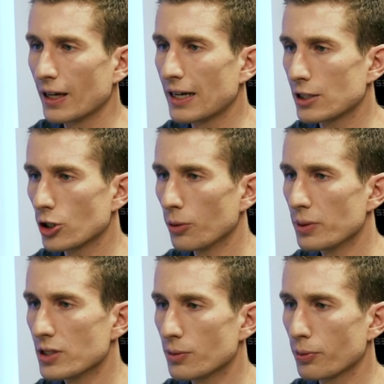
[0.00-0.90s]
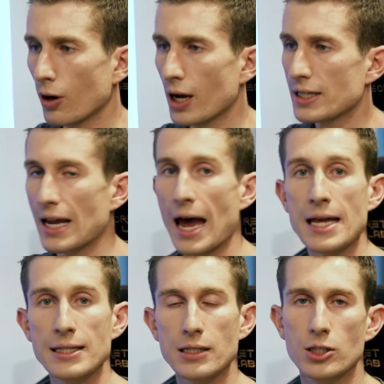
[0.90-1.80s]
Now, don't be surprised
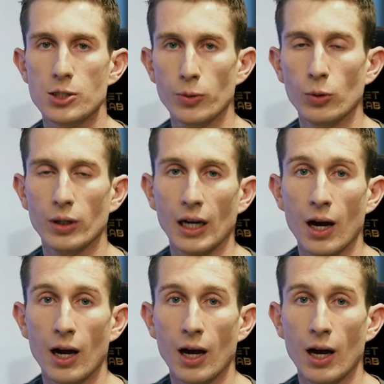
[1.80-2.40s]
as it's spooling